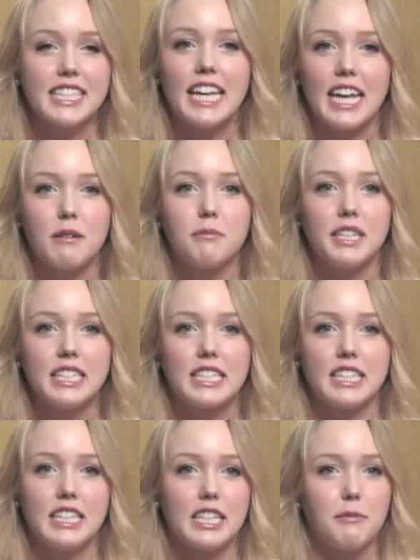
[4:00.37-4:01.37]
the campus
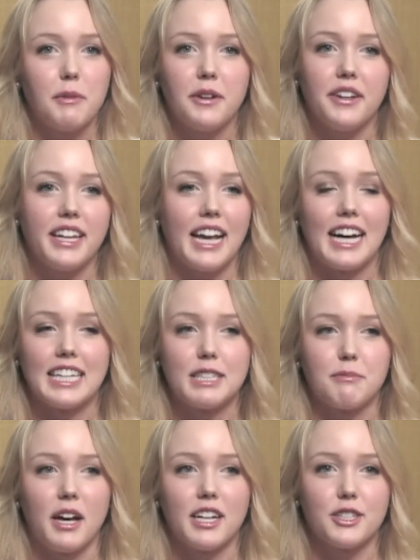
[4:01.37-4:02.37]
and the community
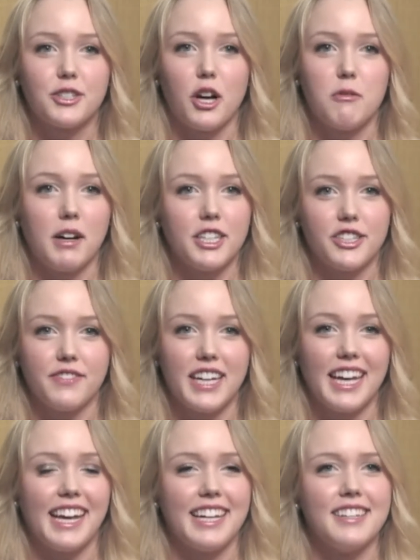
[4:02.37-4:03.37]
aspect so much of
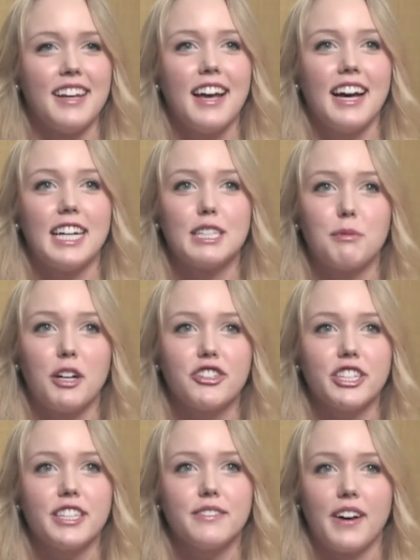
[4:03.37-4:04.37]
it, and
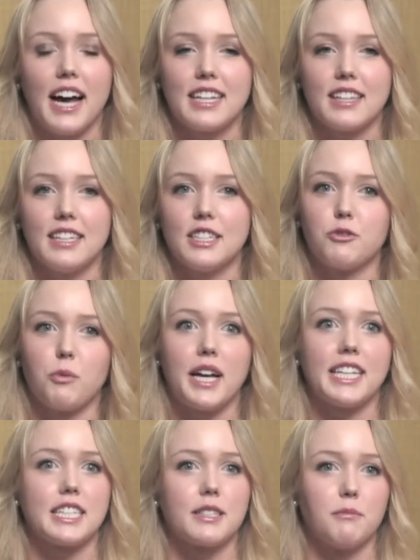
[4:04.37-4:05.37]
especially the fact that it's
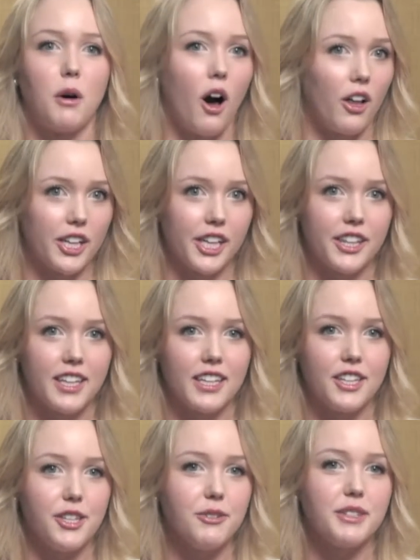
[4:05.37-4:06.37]
way smaller
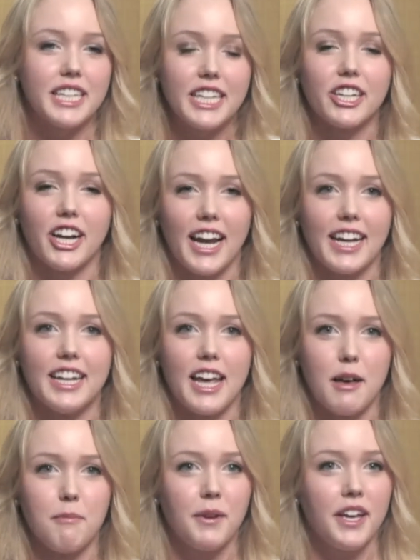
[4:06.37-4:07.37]
than UT or
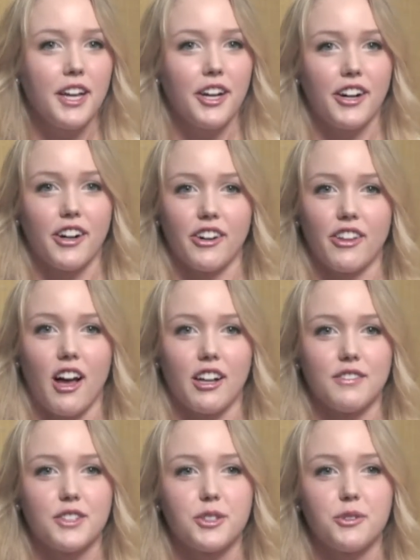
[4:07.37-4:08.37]
A&M or a lot
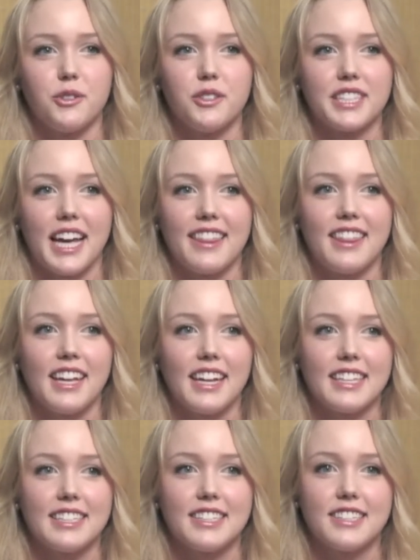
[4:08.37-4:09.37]
of schools. I think
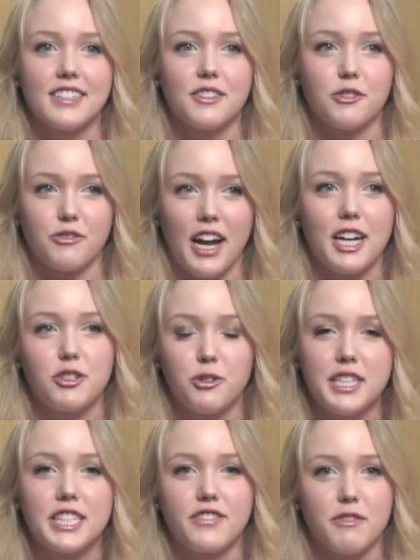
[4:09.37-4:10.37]
it's the right
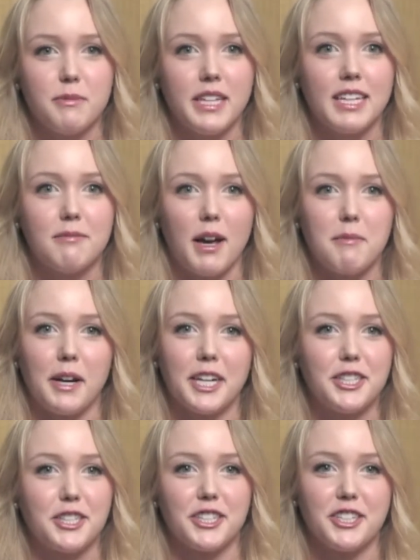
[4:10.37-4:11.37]
choice for me, and my
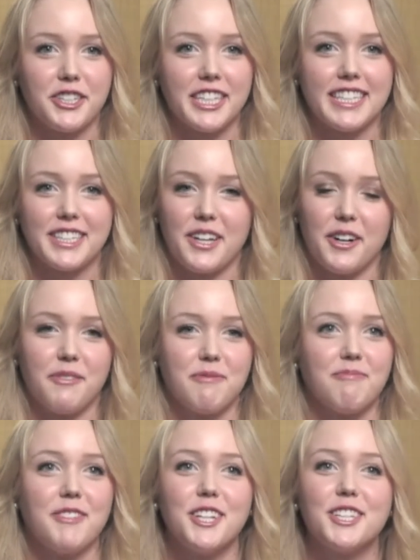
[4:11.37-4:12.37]
parents agree, so
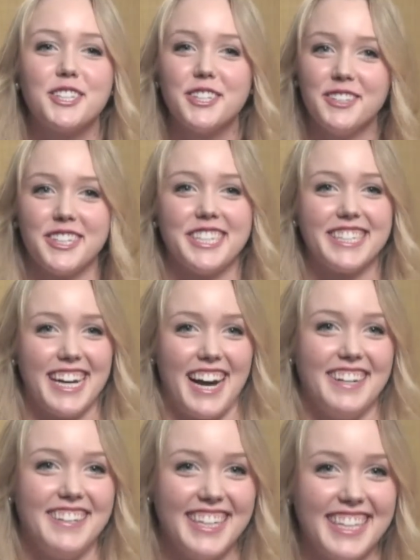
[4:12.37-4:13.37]
they're Sooners
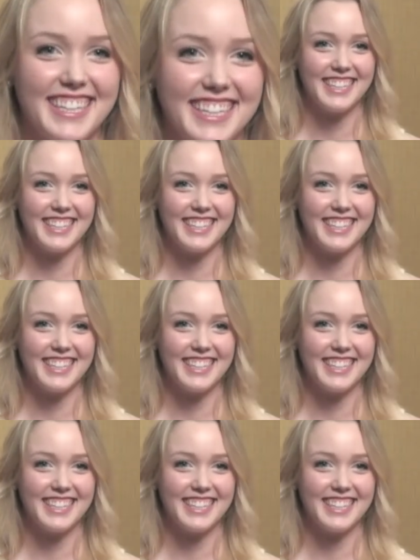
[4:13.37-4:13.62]
now.